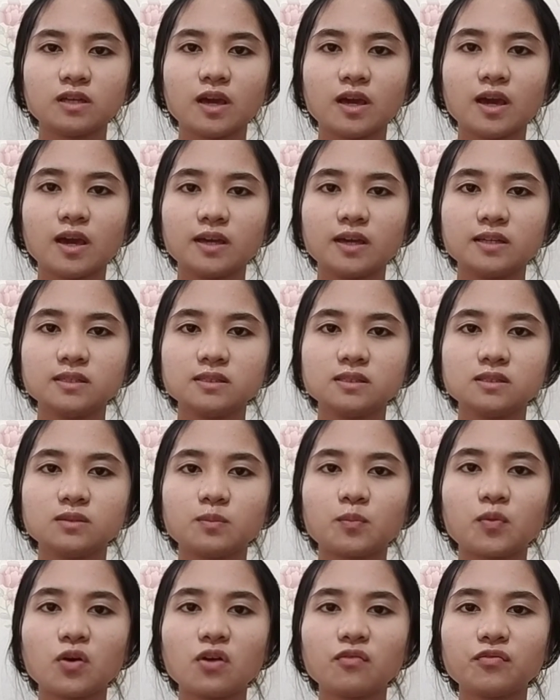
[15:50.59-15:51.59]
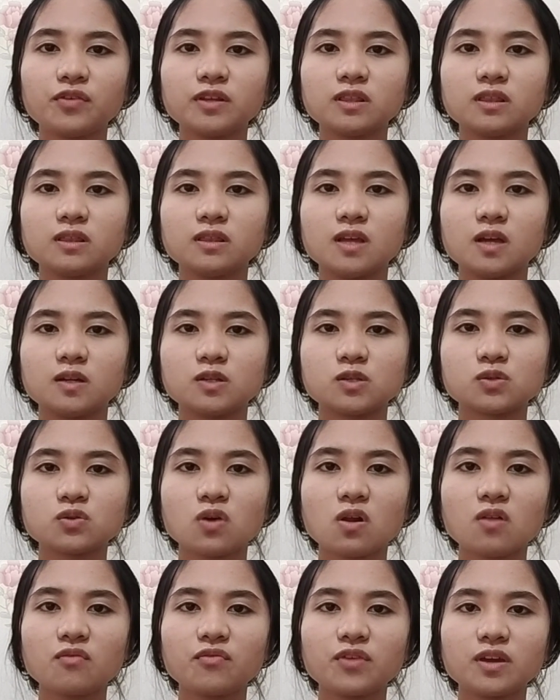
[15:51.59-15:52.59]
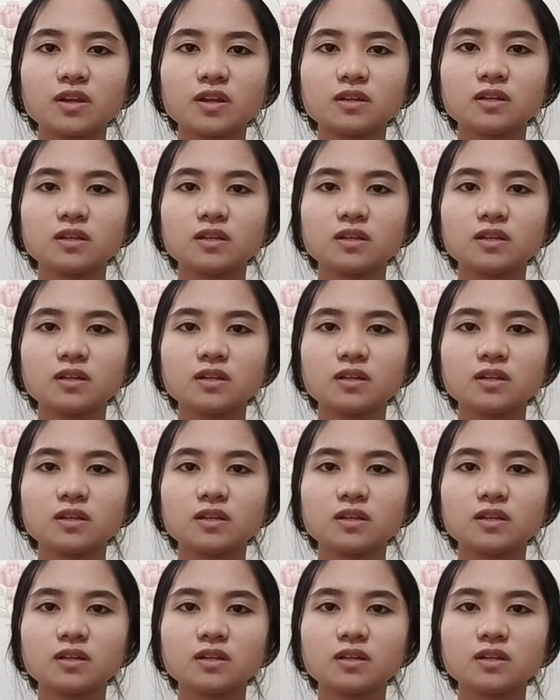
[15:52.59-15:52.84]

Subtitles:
and proved that solving